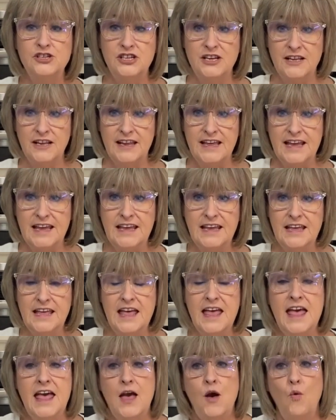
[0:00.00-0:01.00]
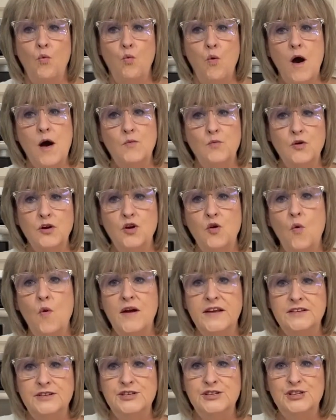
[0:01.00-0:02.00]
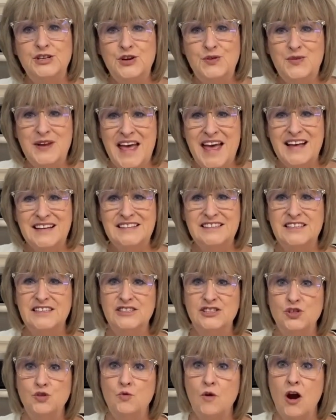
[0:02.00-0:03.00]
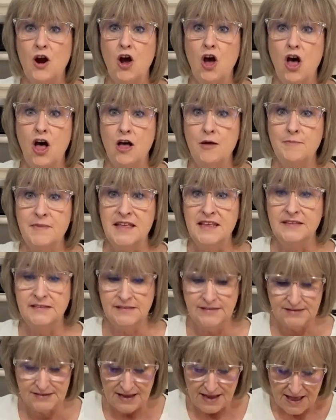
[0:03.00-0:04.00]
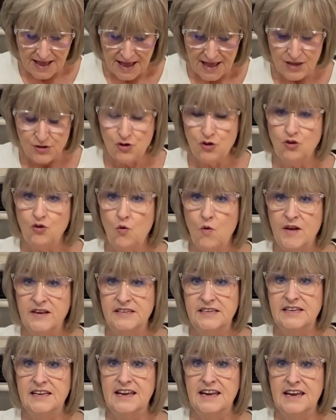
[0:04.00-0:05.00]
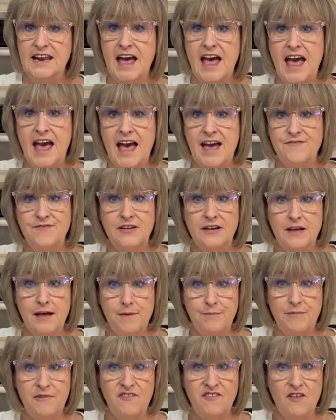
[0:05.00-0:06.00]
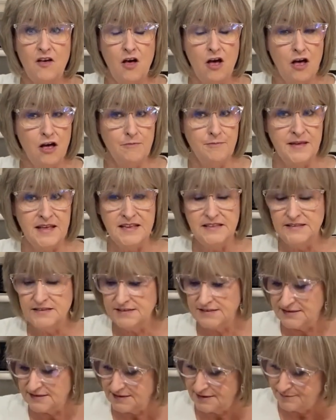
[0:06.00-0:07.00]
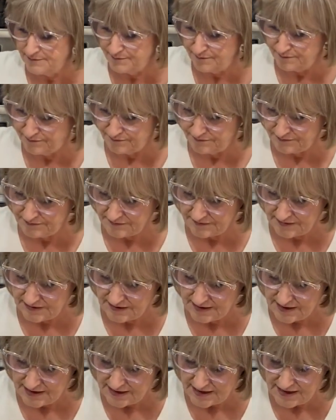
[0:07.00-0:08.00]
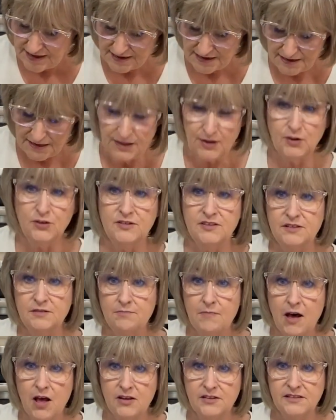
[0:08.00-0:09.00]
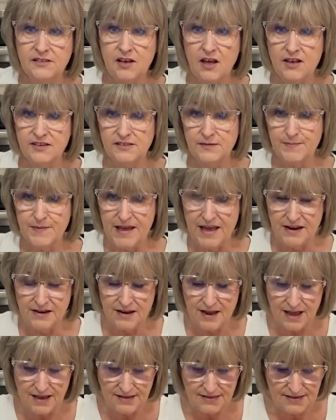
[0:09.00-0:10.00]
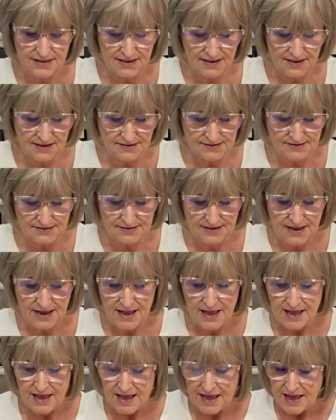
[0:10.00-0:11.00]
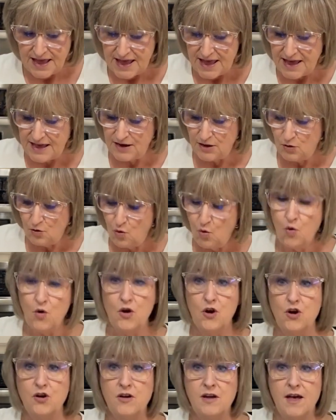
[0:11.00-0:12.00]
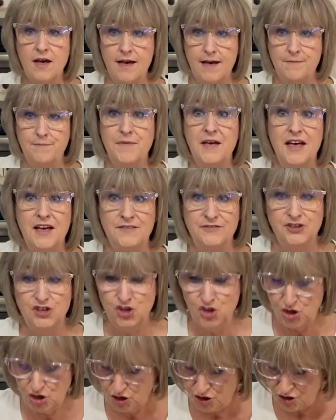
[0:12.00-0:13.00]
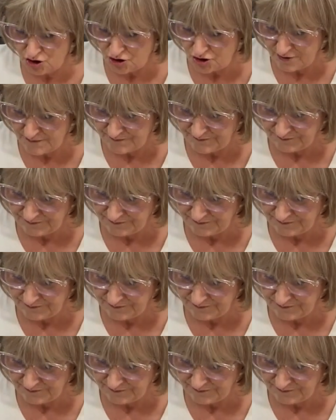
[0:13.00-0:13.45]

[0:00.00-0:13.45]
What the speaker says: chilling. What we're going to do next is do our almonds. And you're going to need 1/2 cup of almonds in a little small saucepan like this, and a 1/4 cup of sugar.